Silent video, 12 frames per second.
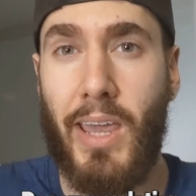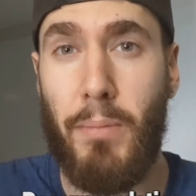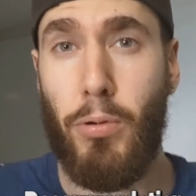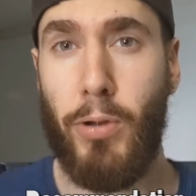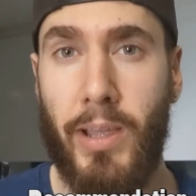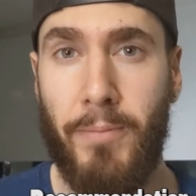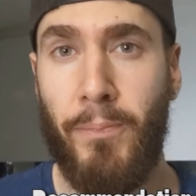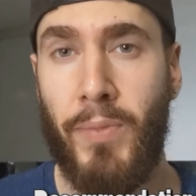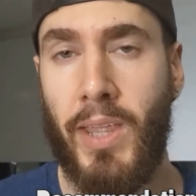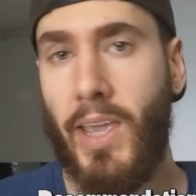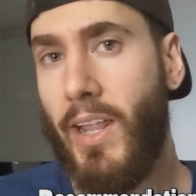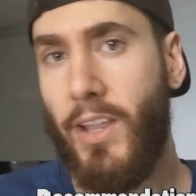a pudding,
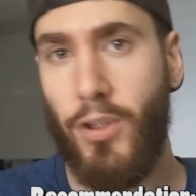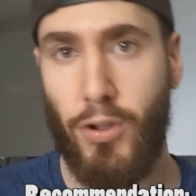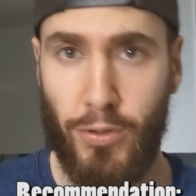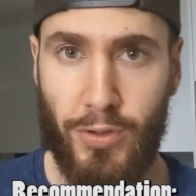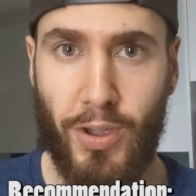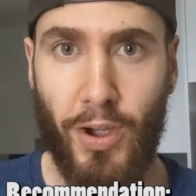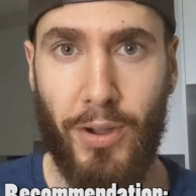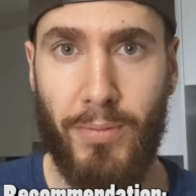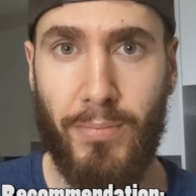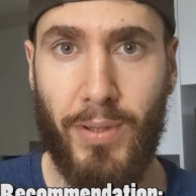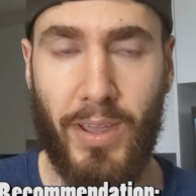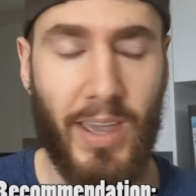and you're good to go,
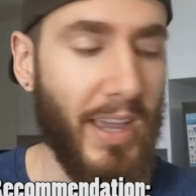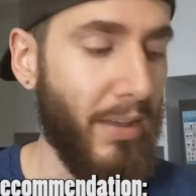okay?